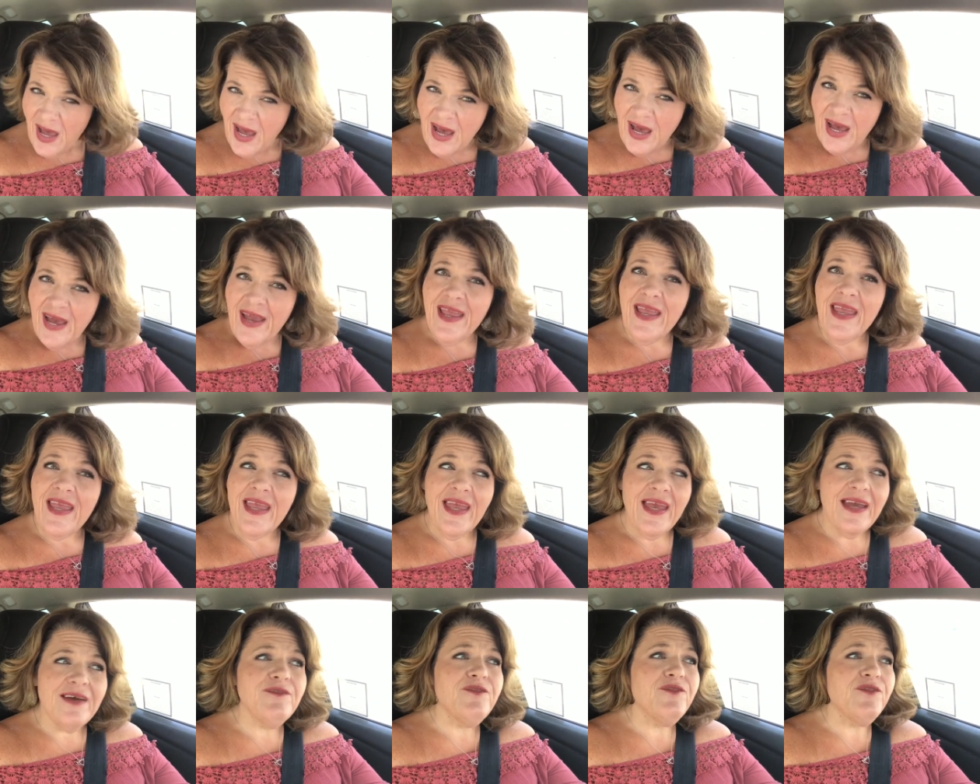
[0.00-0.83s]
I
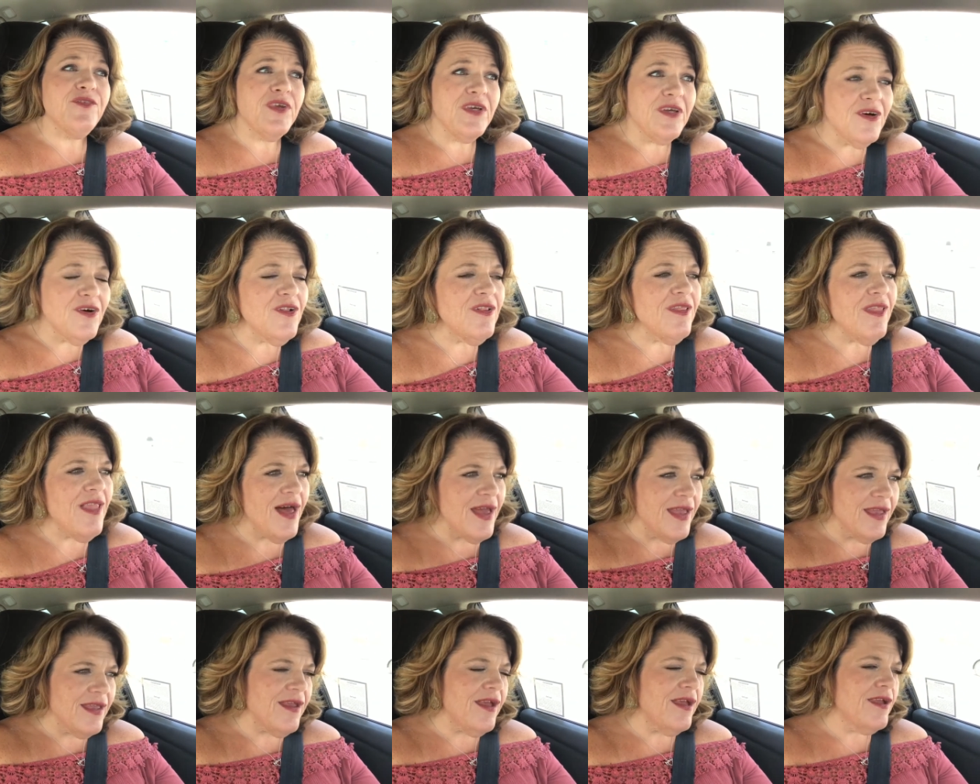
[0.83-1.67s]
feel
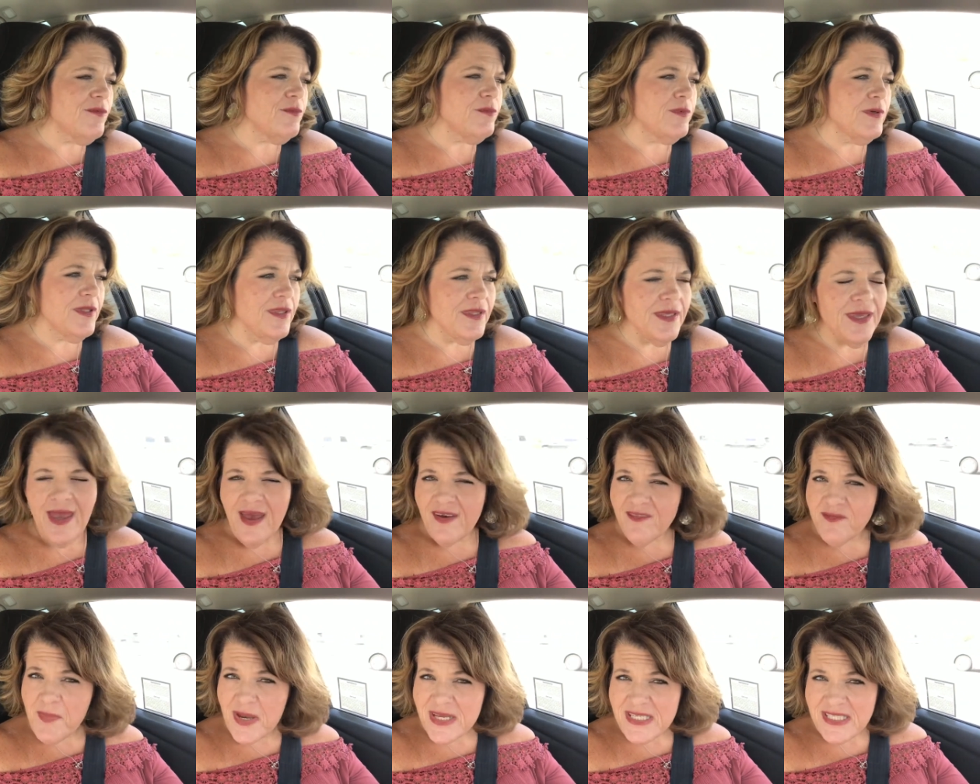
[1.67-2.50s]
like I really
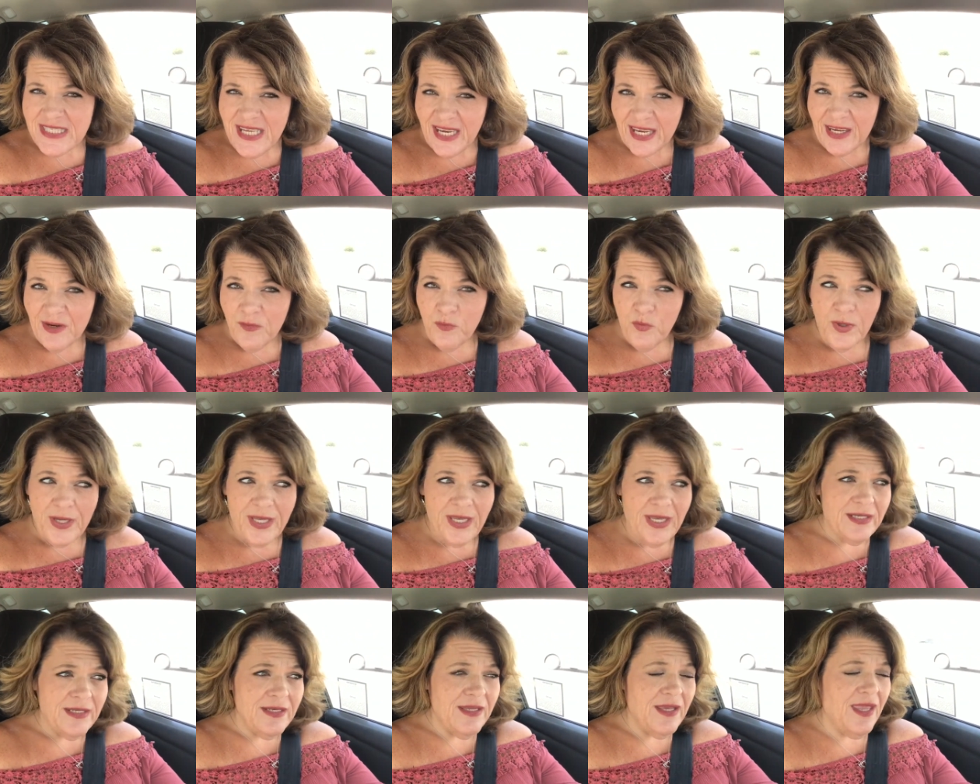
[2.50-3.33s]
have my second
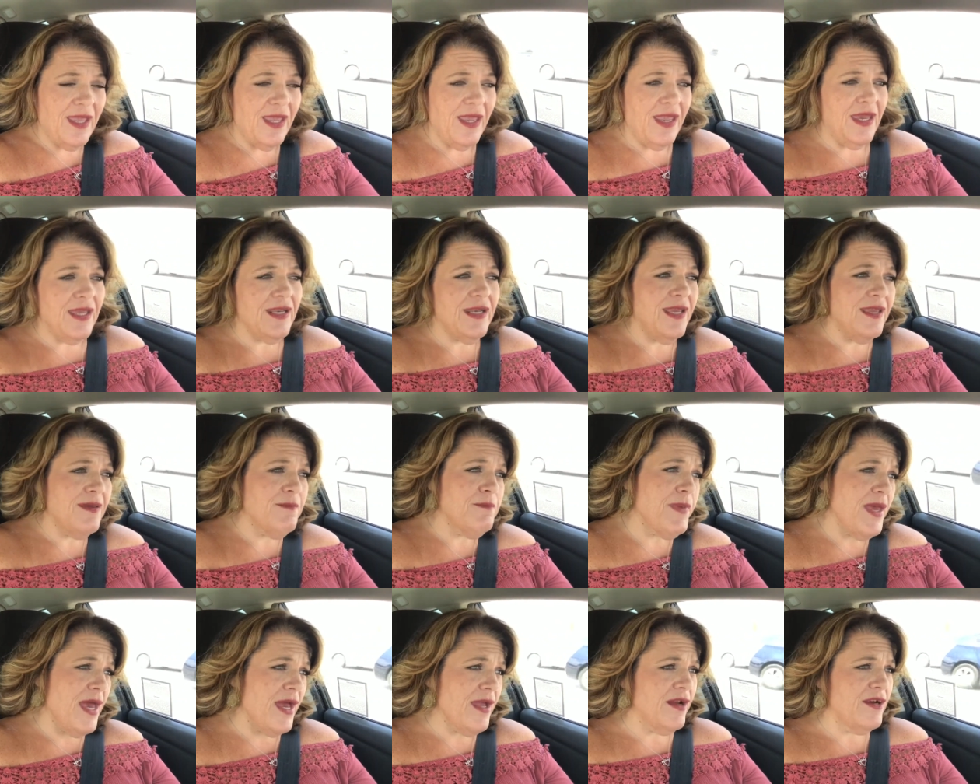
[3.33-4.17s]
wind and
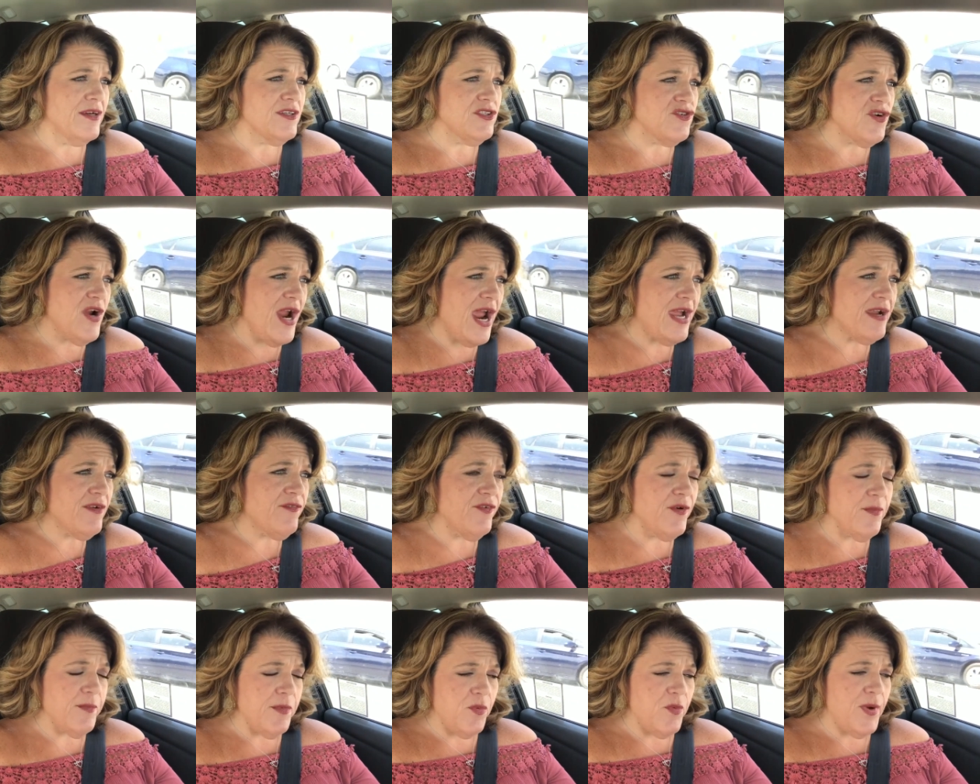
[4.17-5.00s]
am back on track
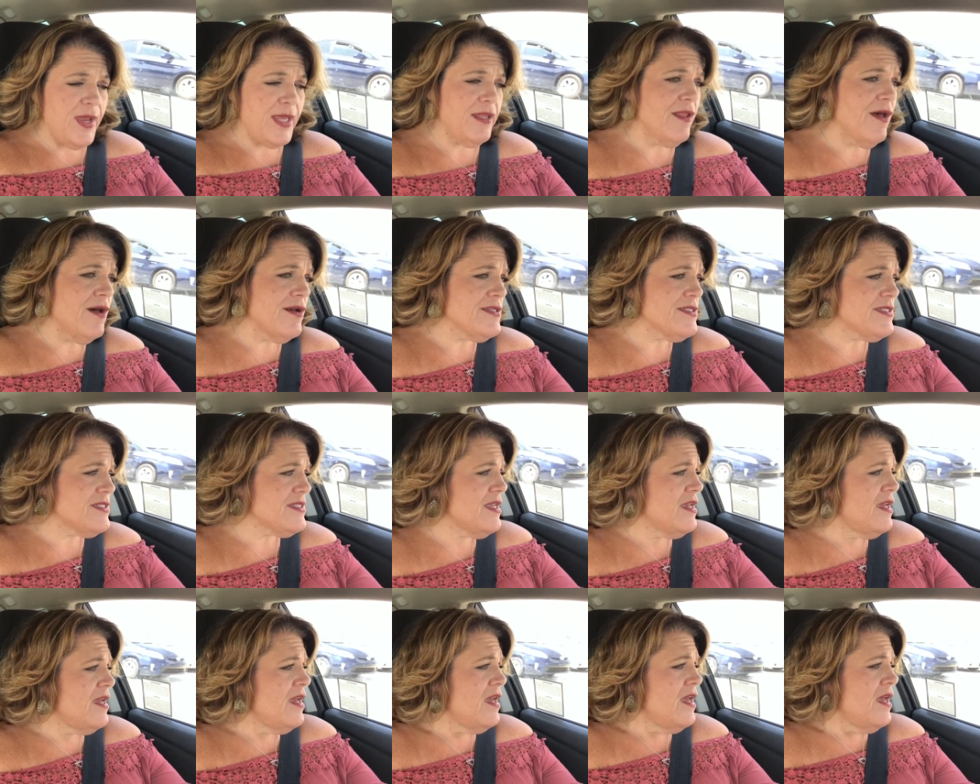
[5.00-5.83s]
from a weight loss
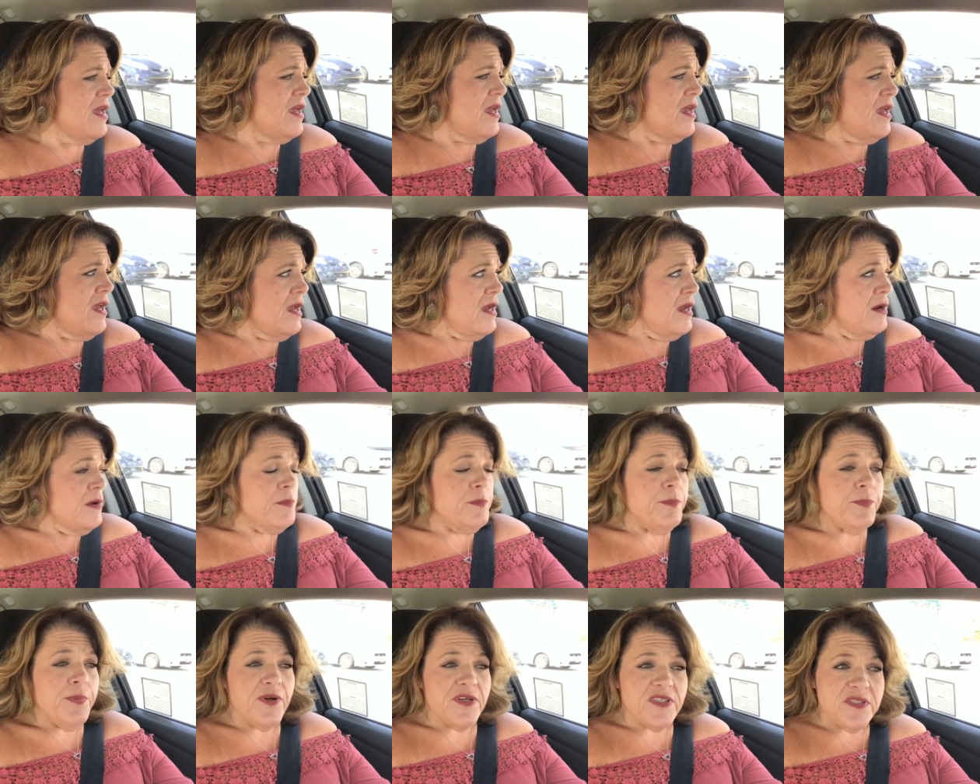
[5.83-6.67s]

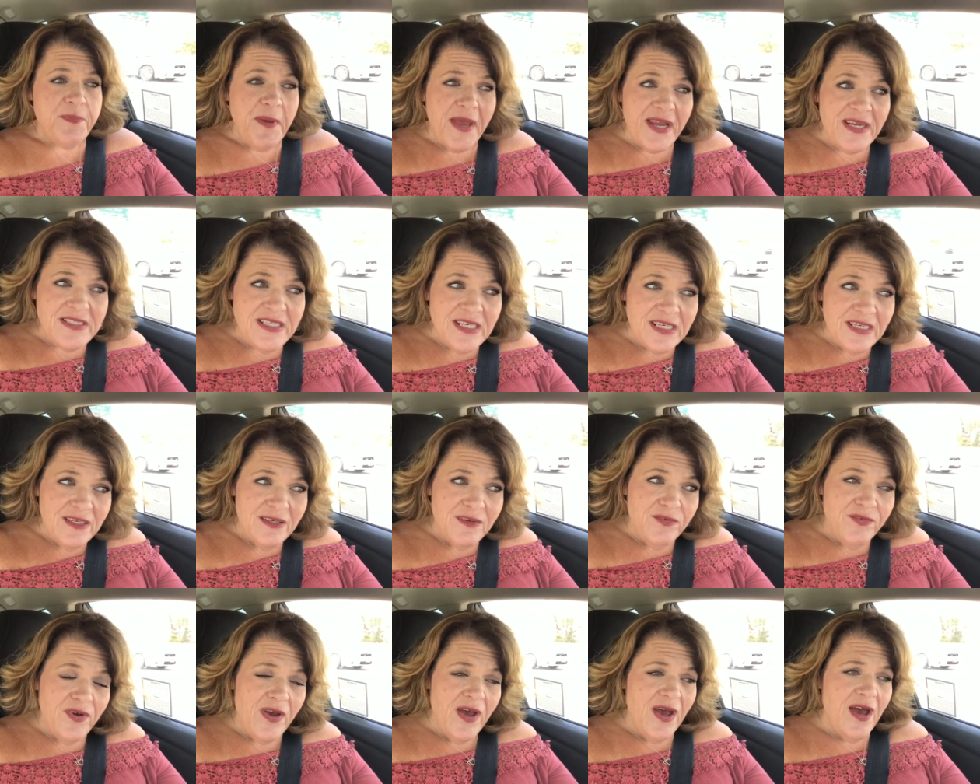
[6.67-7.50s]

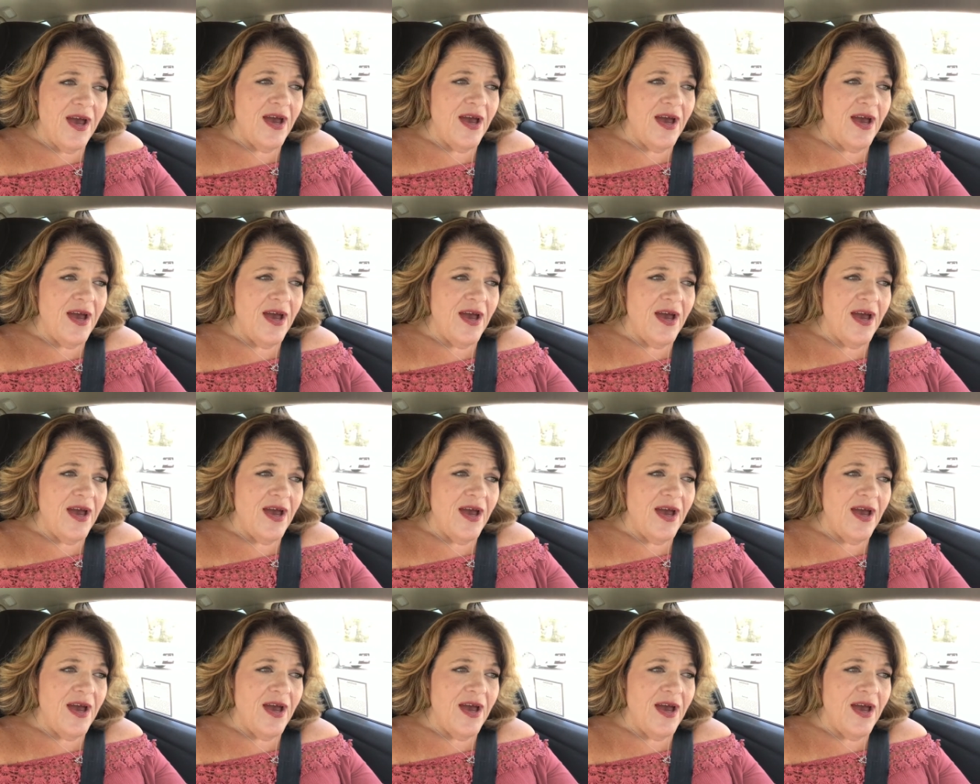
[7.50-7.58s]
perspective.